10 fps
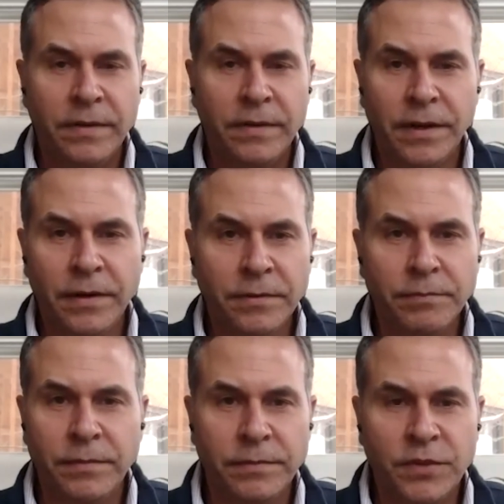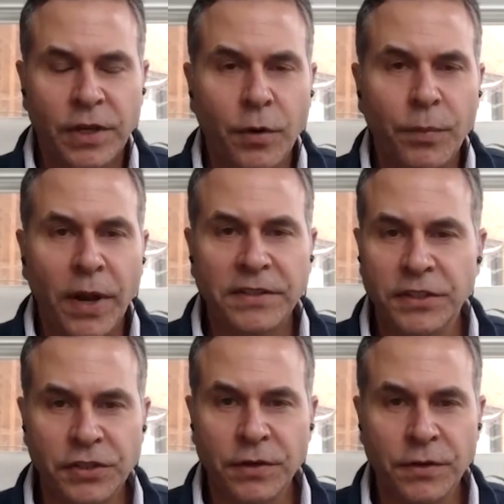you know general
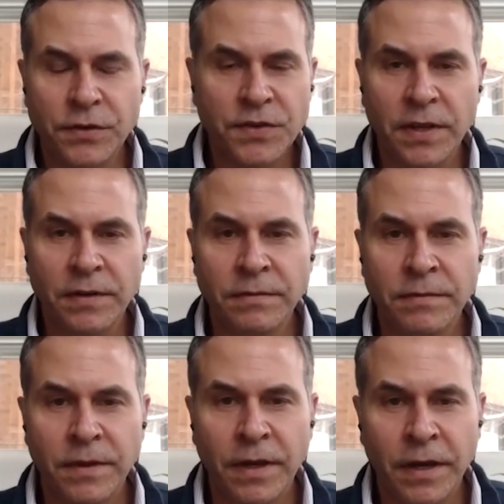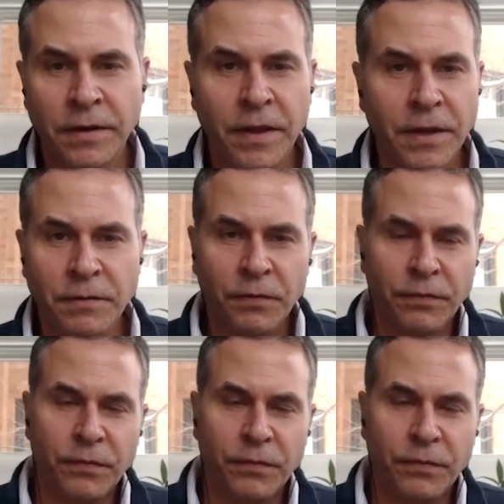practitioners and uh, then